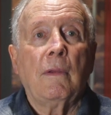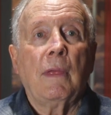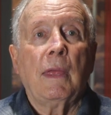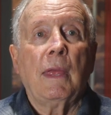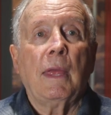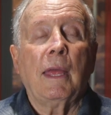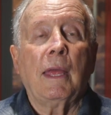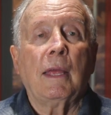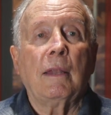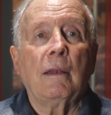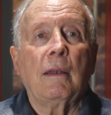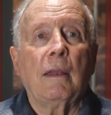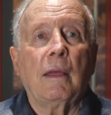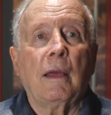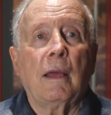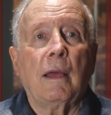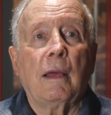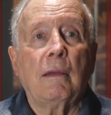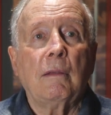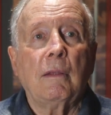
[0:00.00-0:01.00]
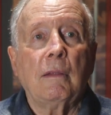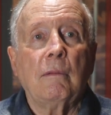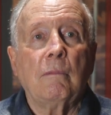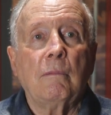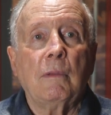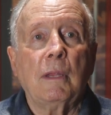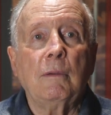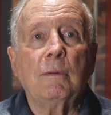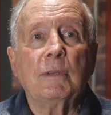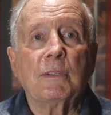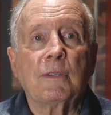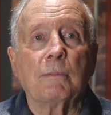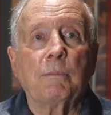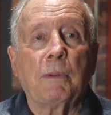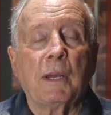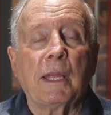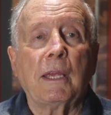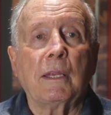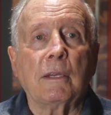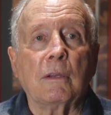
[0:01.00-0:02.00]
And he was the
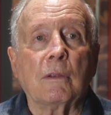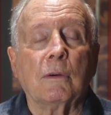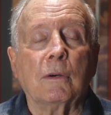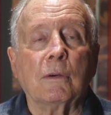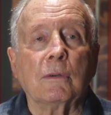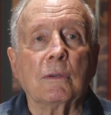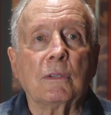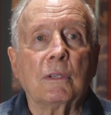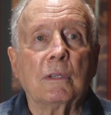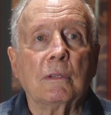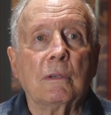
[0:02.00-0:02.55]
playing coach.